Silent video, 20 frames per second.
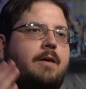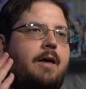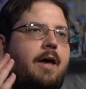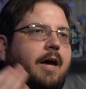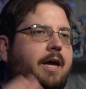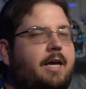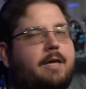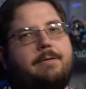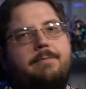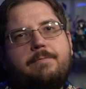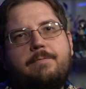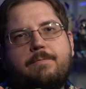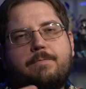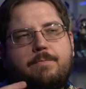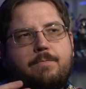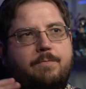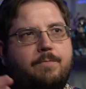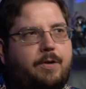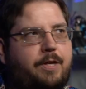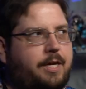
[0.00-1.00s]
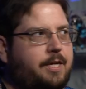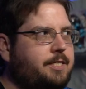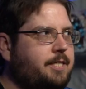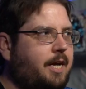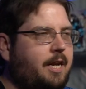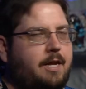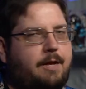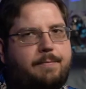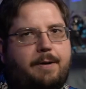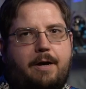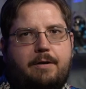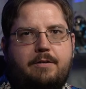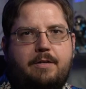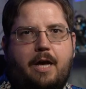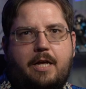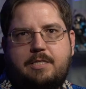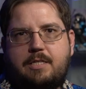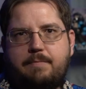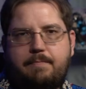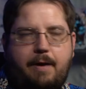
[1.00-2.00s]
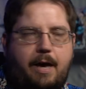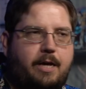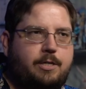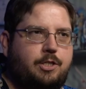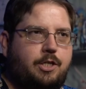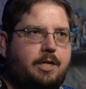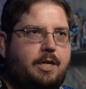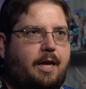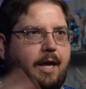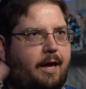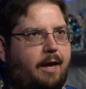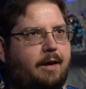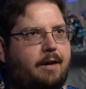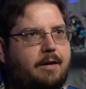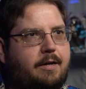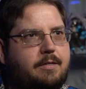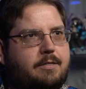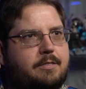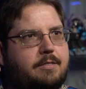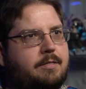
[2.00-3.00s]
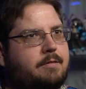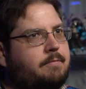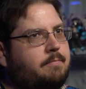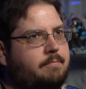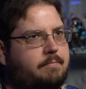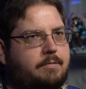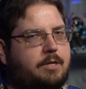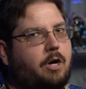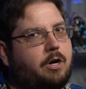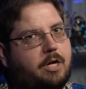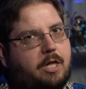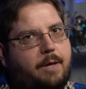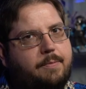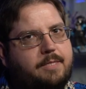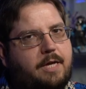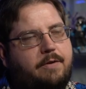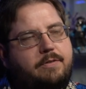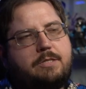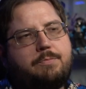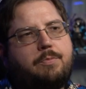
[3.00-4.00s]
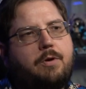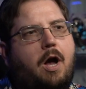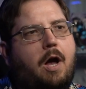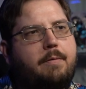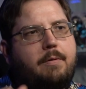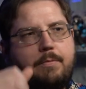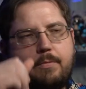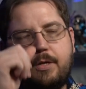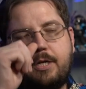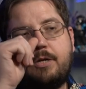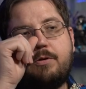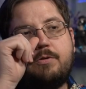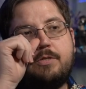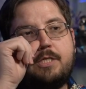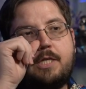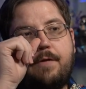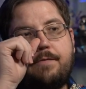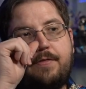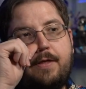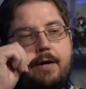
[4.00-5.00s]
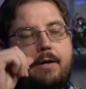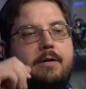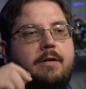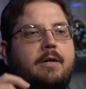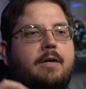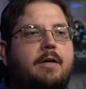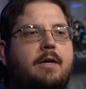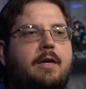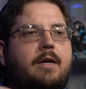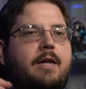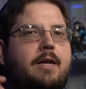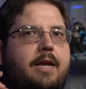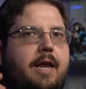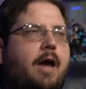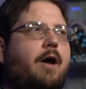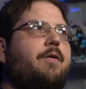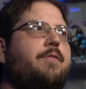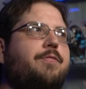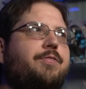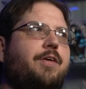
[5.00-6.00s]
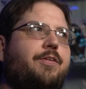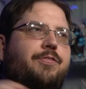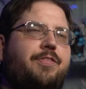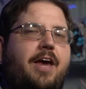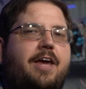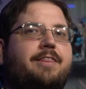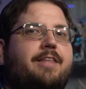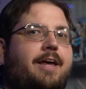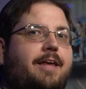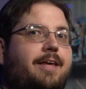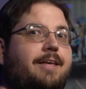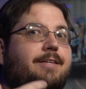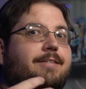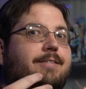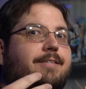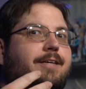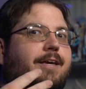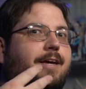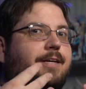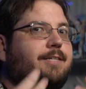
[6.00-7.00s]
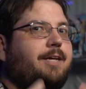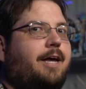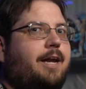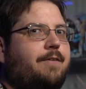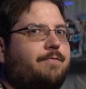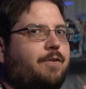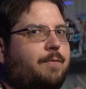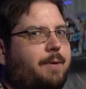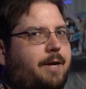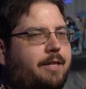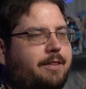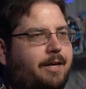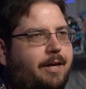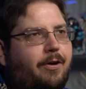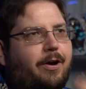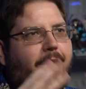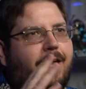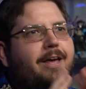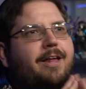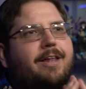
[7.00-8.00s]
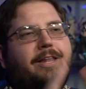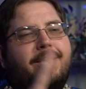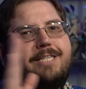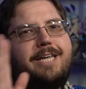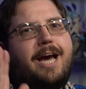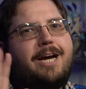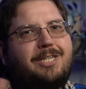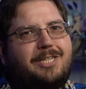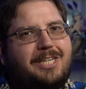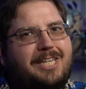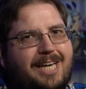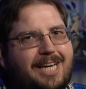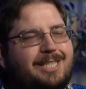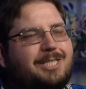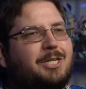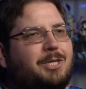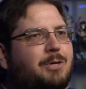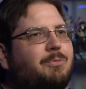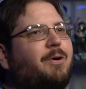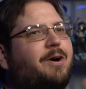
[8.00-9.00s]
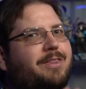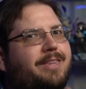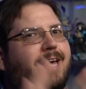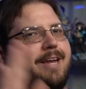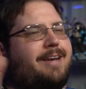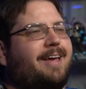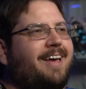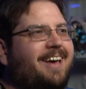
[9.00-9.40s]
again, really exciting about Knights and Magic and the Art Clubs has a problem. Really cool stuff there. Now, the thing that is exciting for me, okay, let's actually get to the one that